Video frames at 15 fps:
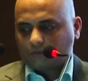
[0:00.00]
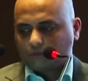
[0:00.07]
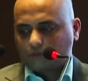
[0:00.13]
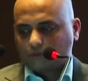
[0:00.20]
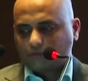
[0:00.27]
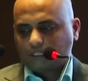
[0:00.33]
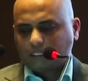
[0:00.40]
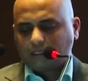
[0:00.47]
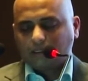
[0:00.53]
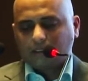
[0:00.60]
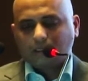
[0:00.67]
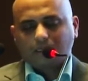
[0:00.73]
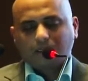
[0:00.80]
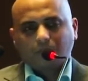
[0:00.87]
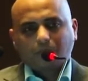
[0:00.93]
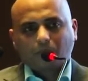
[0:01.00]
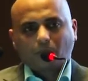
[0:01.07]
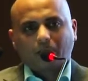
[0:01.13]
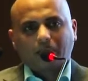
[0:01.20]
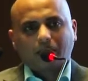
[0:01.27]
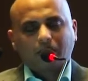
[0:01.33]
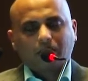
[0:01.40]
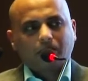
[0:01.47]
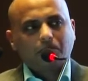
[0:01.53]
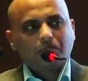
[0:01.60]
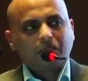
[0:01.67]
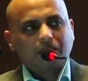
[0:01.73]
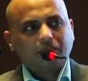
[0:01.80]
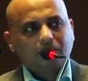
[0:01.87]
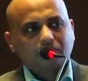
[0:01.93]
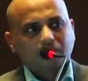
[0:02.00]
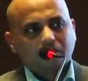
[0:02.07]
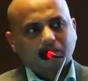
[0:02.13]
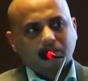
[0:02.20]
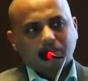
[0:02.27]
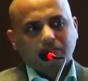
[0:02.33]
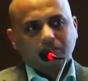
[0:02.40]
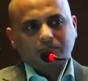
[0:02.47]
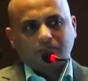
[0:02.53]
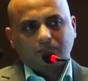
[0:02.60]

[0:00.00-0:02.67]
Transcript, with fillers: So we uh, provide a complete uh,